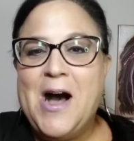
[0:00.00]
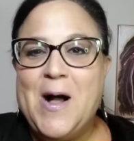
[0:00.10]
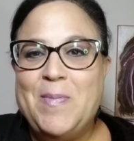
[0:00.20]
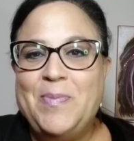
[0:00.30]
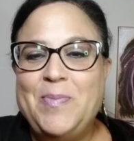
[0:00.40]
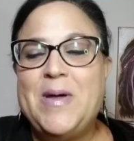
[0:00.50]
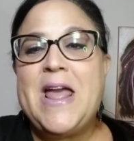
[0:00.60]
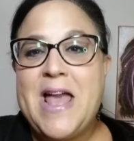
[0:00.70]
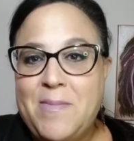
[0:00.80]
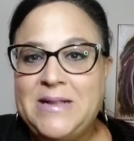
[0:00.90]
Um,
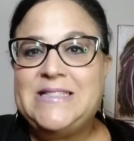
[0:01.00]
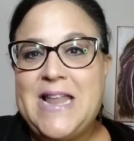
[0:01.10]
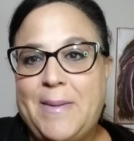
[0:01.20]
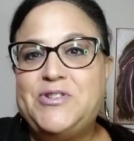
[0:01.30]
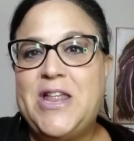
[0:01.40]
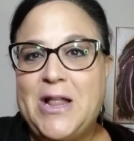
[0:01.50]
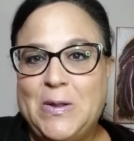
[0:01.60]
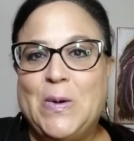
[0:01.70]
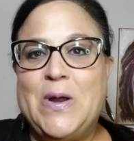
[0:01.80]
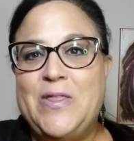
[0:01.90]
but I am on Snapchat
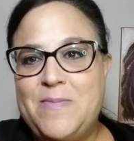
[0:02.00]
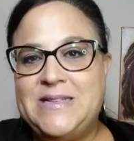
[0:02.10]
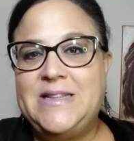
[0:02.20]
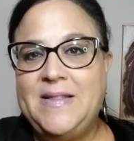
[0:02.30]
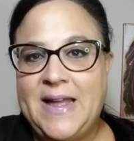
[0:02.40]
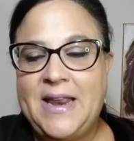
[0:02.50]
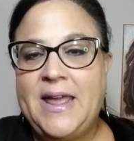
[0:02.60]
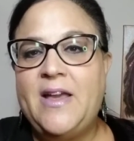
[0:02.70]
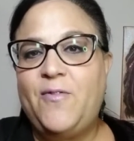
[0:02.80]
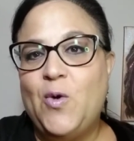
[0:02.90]
at Lori the Misty
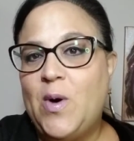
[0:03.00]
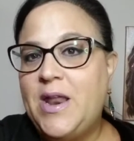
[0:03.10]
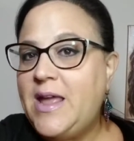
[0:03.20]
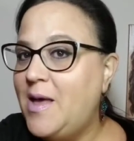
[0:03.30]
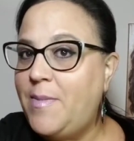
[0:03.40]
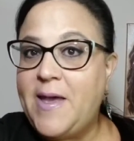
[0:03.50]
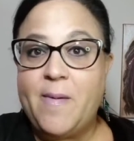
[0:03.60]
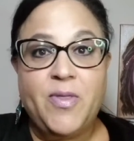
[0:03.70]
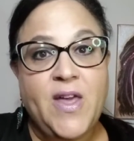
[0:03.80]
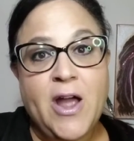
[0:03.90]
Lady. If you want to hit
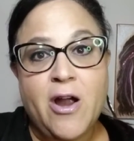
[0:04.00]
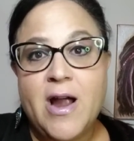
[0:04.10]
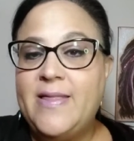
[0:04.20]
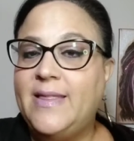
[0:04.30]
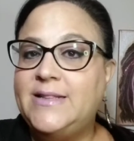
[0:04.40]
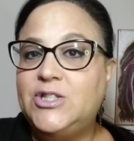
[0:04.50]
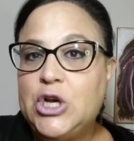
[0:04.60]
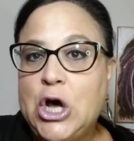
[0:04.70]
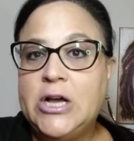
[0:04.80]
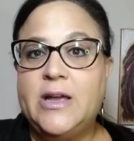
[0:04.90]
me up there and
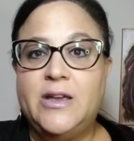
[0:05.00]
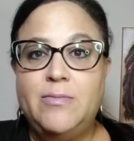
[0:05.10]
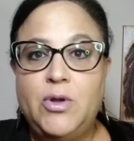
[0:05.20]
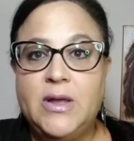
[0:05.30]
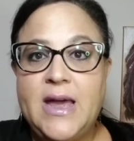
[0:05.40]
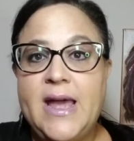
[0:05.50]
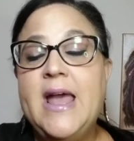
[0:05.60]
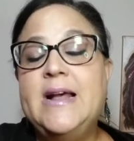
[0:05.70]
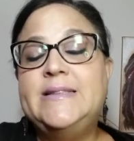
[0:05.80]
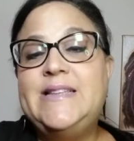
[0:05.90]
let's talk and
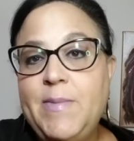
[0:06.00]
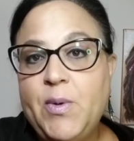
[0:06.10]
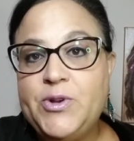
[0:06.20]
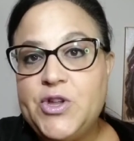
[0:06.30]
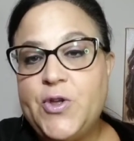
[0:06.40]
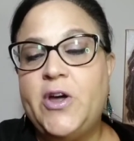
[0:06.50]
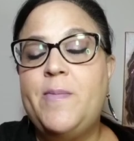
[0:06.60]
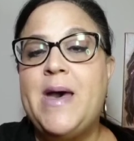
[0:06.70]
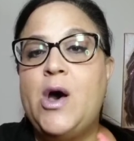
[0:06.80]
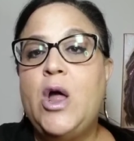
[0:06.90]
communicate, tell me what you
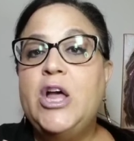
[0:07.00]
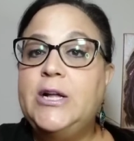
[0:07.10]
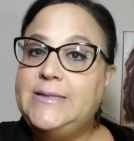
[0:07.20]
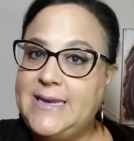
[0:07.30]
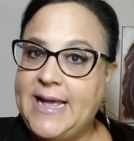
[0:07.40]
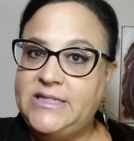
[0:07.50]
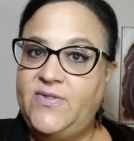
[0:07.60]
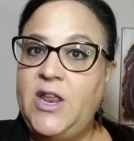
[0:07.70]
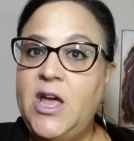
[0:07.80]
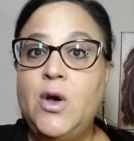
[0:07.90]
thought about
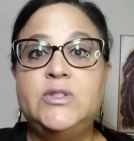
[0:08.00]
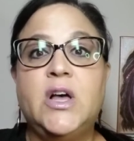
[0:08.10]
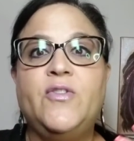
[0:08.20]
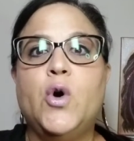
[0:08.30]
today's videos.